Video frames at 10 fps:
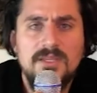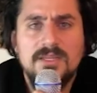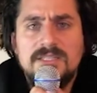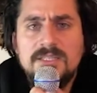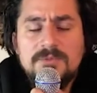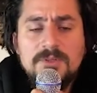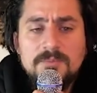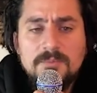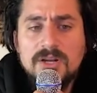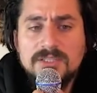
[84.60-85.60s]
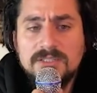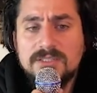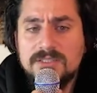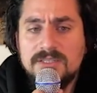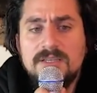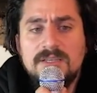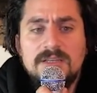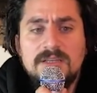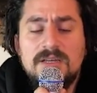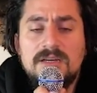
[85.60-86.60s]
Deep Dream project
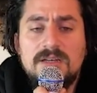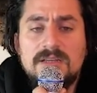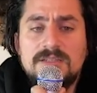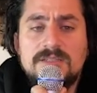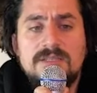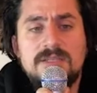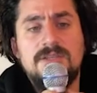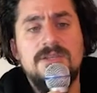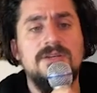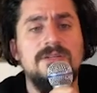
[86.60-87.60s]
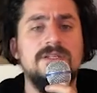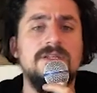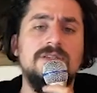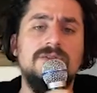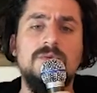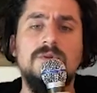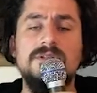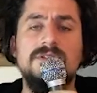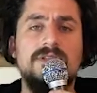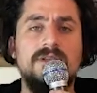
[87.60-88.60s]
is geared
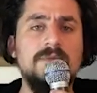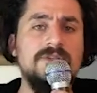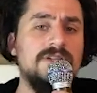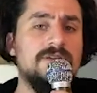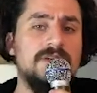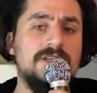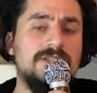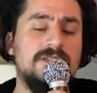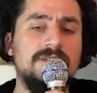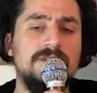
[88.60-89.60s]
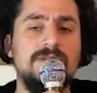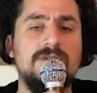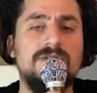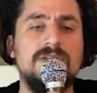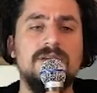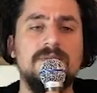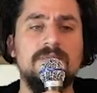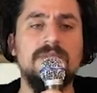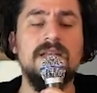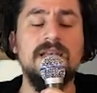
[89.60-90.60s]
towards image generation using
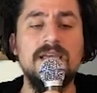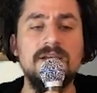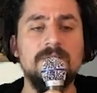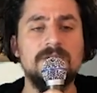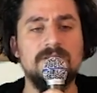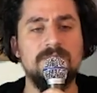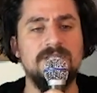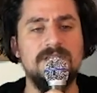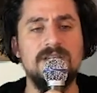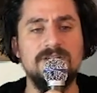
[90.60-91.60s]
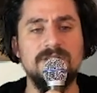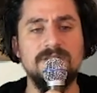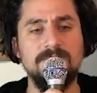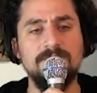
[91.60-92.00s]
layer maximization